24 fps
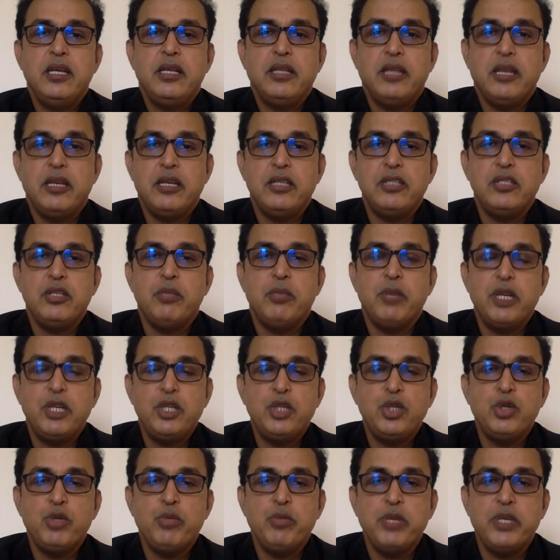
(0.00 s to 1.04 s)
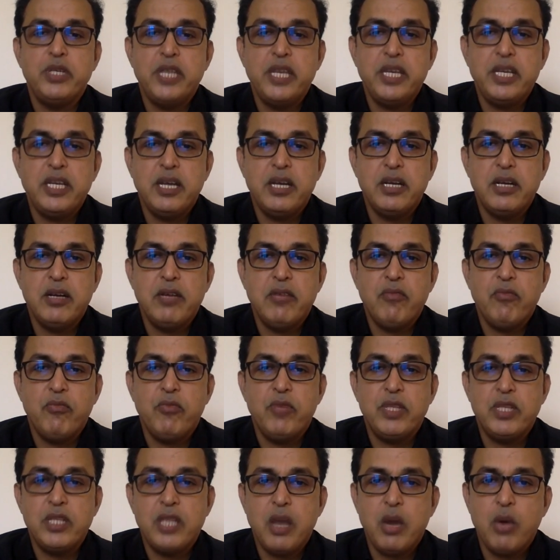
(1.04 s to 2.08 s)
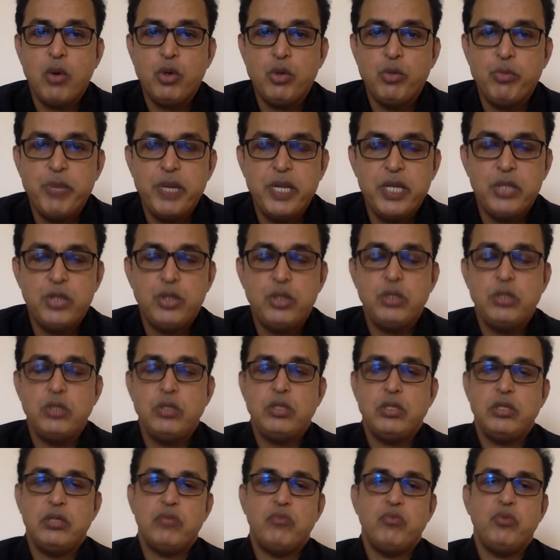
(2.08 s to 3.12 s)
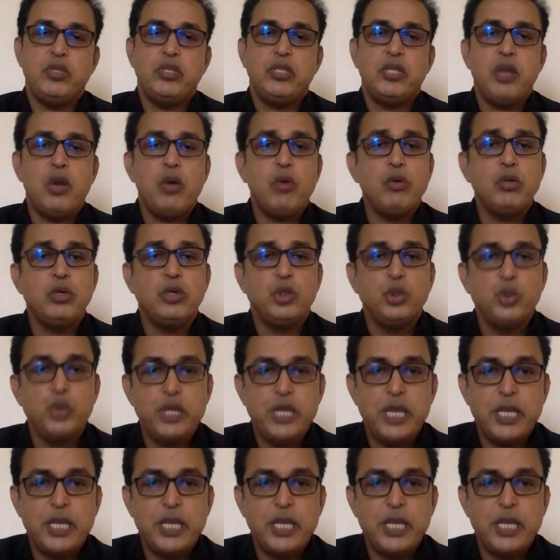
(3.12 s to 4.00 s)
That is, the blood should be taken without medicines, without doing